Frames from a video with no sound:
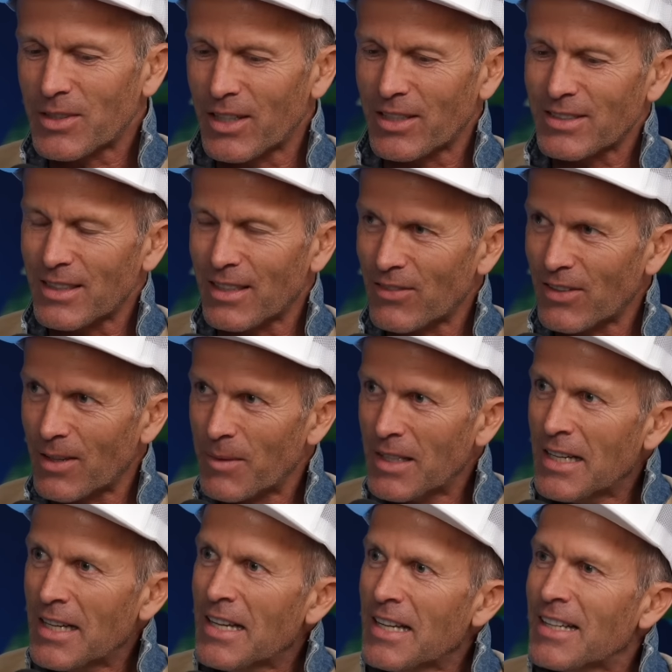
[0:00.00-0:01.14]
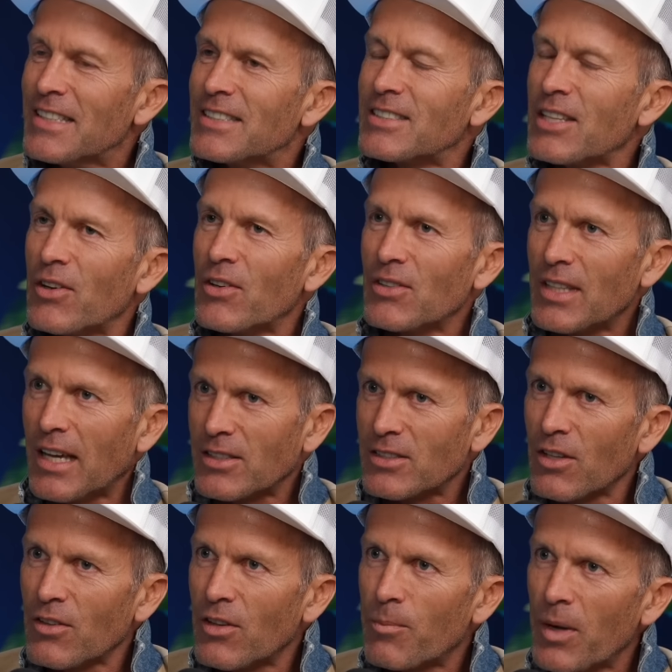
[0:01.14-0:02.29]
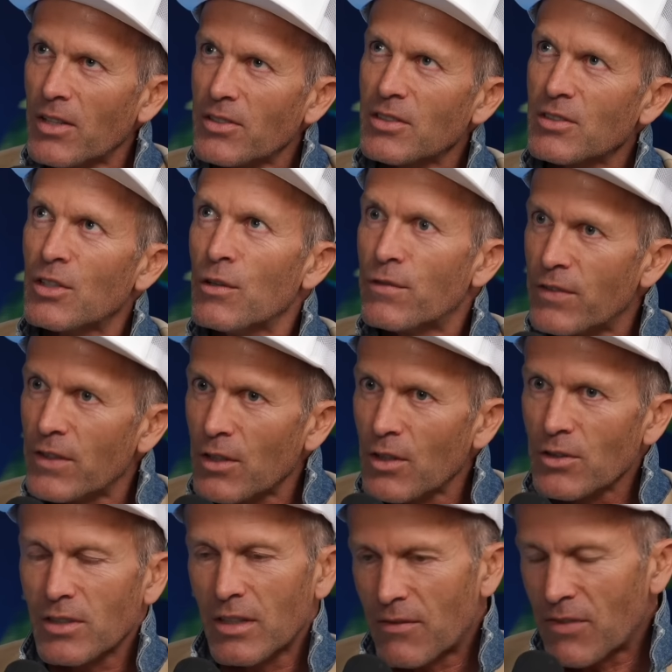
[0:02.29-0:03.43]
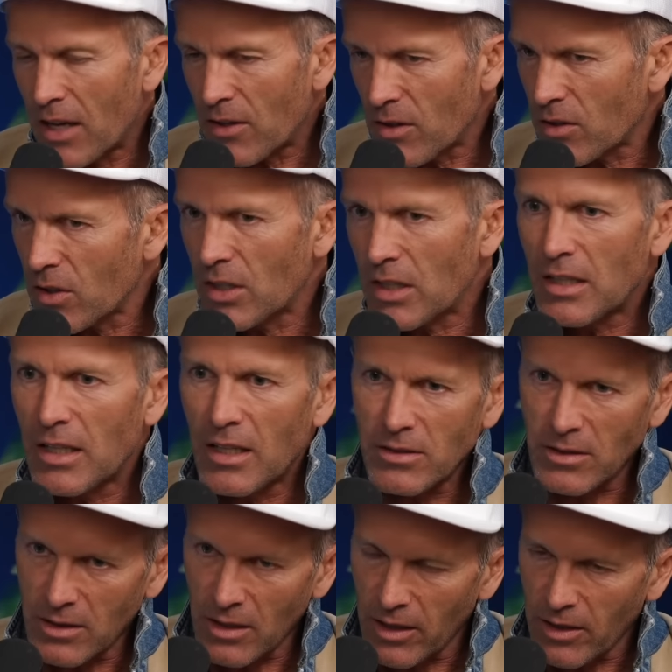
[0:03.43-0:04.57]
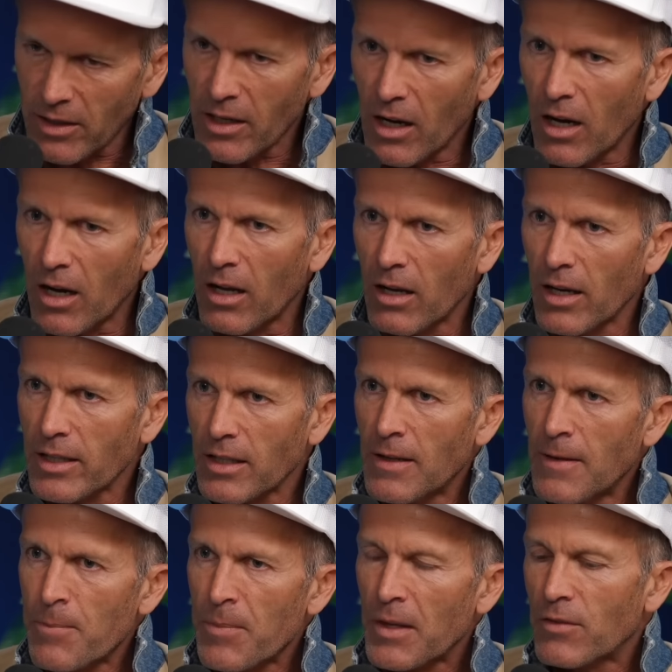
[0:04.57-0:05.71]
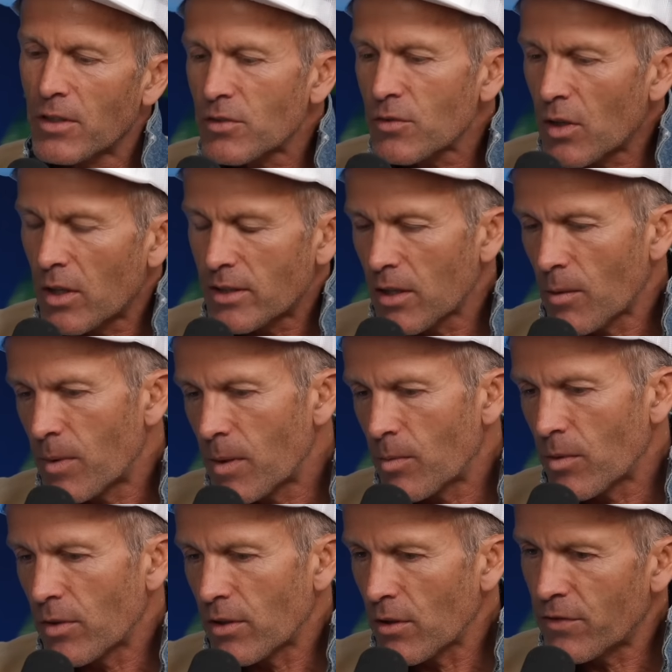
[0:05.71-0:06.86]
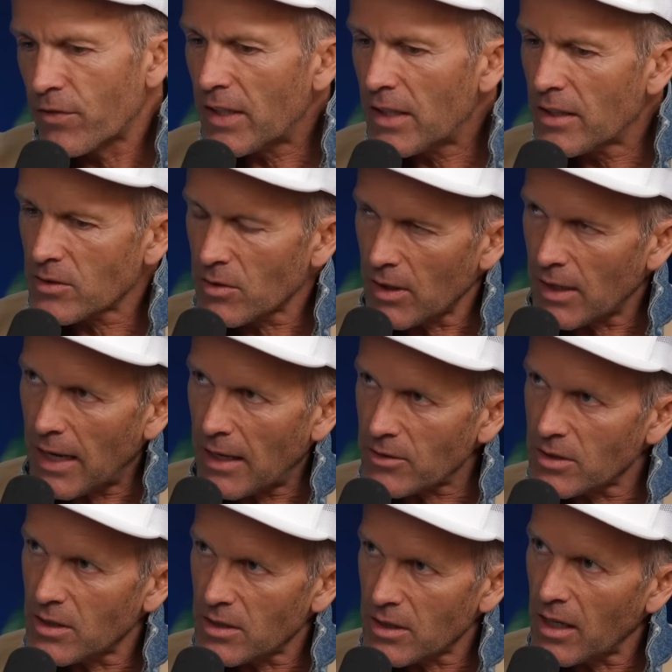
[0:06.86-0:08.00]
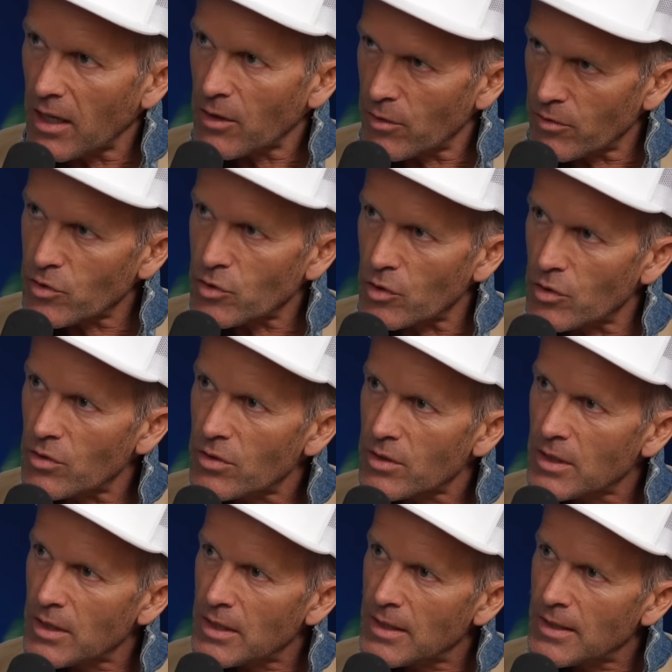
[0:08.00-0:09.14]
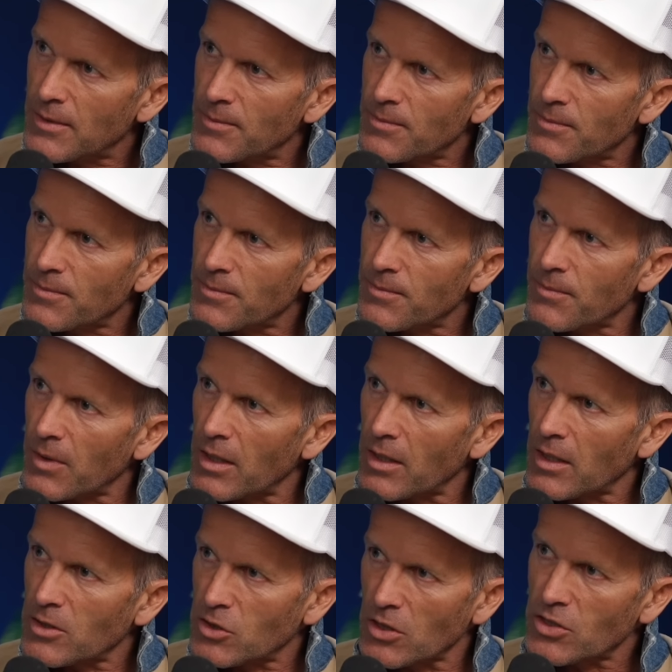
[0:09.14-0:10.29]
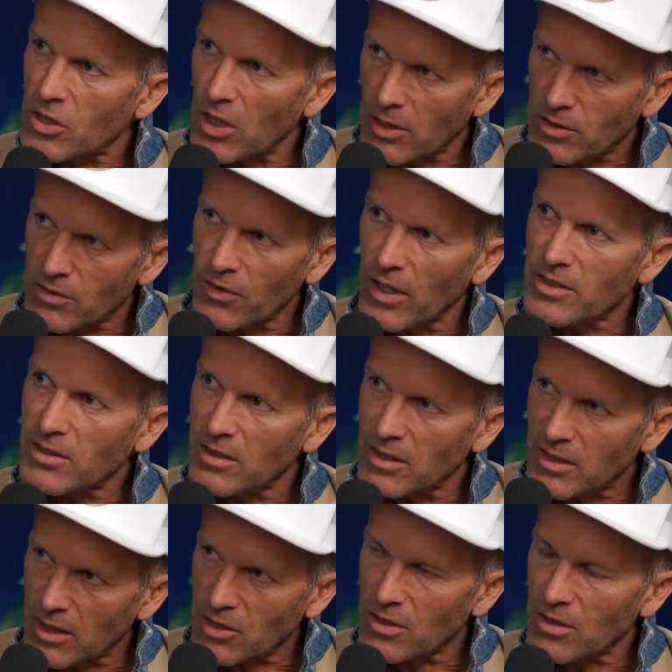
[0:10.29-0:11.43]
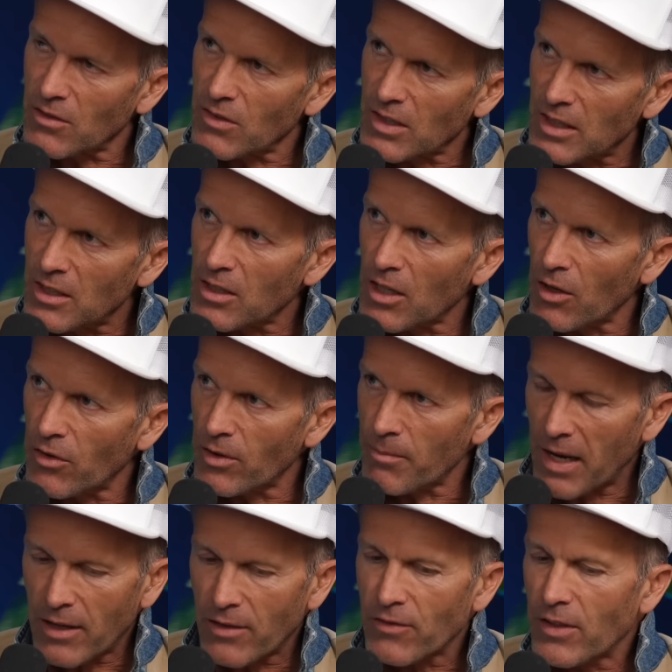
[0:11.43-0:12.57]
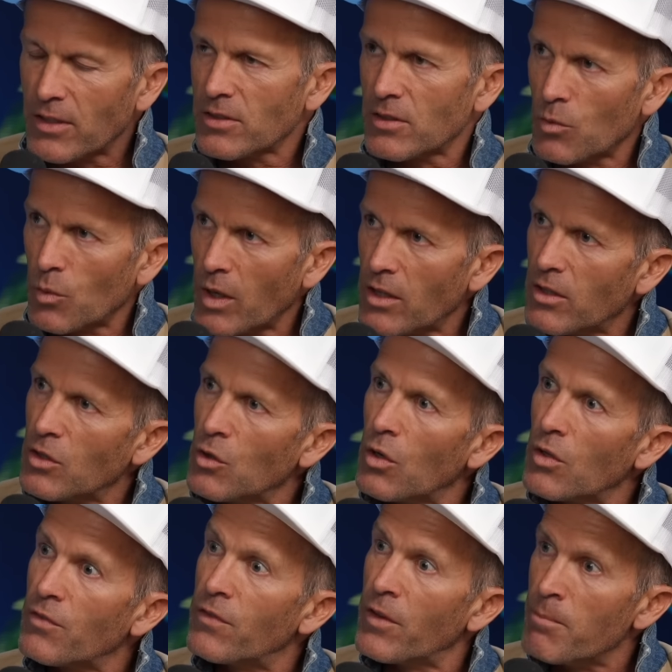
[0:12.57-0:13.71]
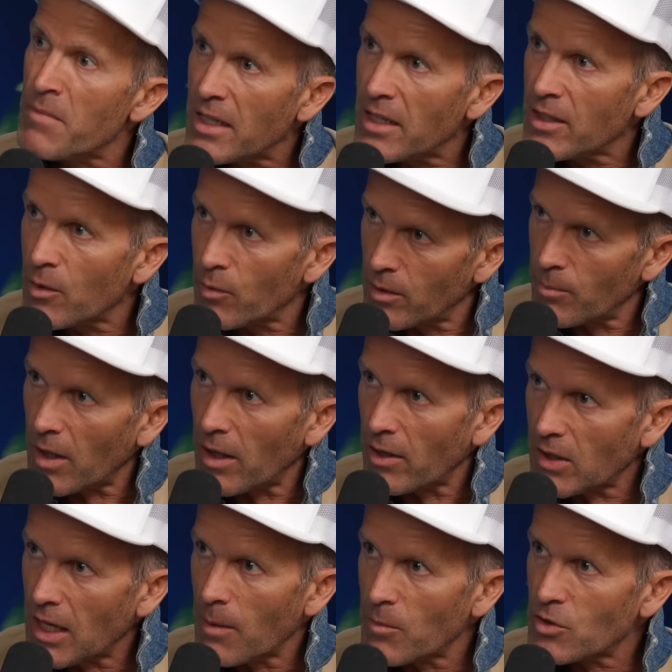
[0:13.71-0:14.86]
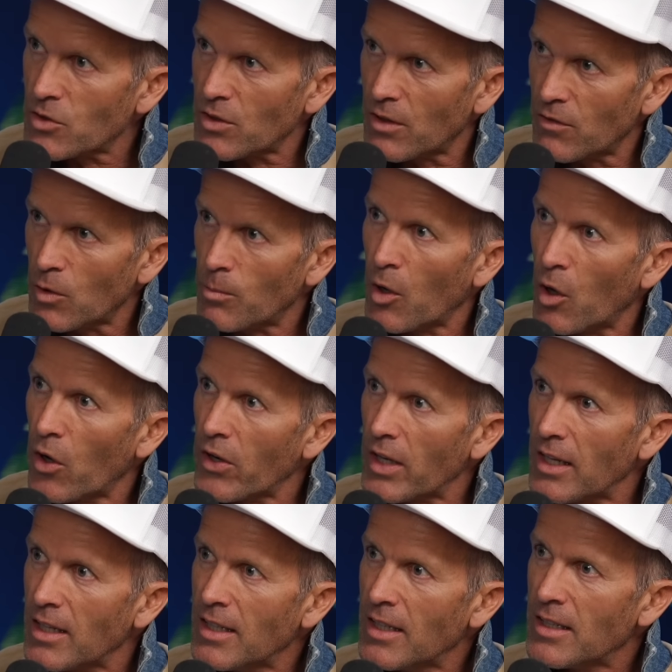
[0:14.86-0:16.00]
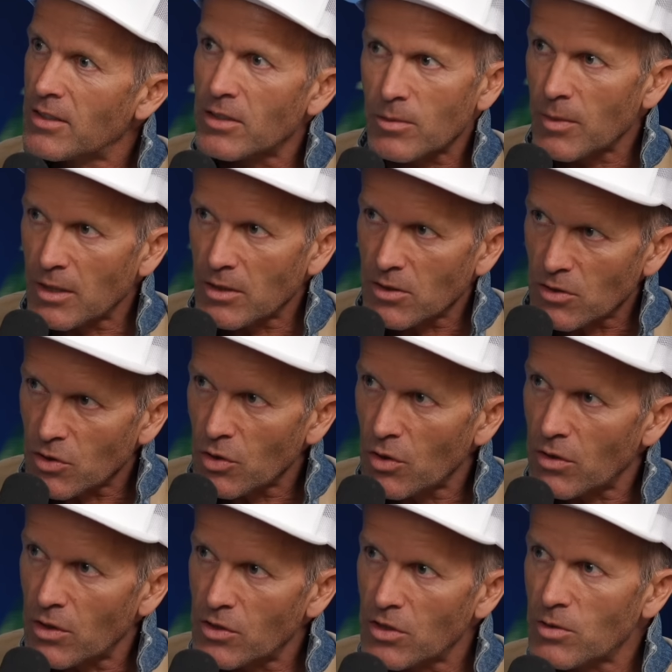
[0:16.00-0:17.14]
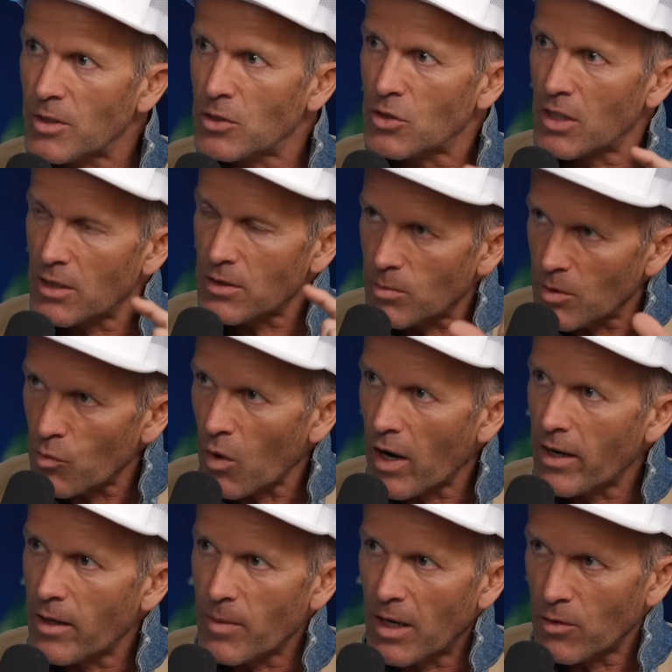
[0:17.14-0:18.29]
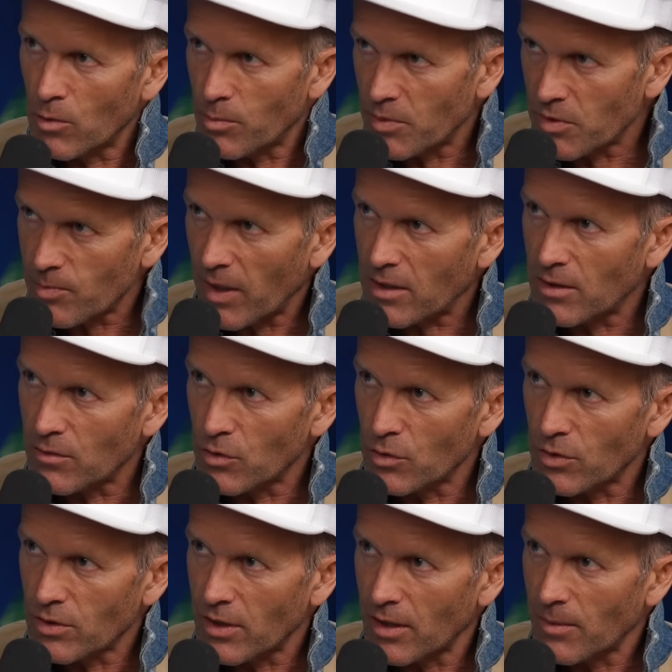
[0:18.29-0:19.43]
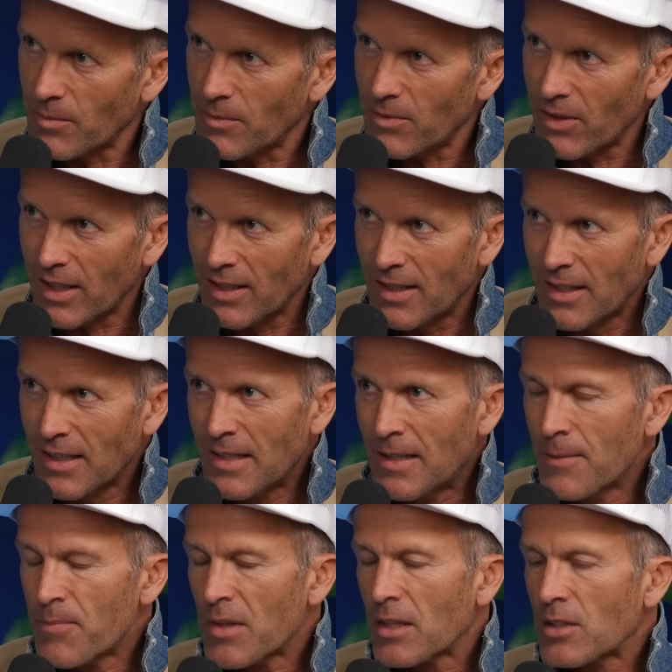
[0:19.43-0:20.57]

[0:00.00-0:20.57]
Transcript: Love that. so yeah, so the person who feels and they've had the 30 years and da da da, mm-hmm. like First of all, I tell people that your feelings are a lousy indicator of truth, mm. right? It just justifies the addiction of the ego that manifests in the way that you're familiar with the biochemistry of your body. Doesn't mean it's a truth. It just mm. means you hmm. get to be right about your perspective all the -hmm. time, right? -hmm.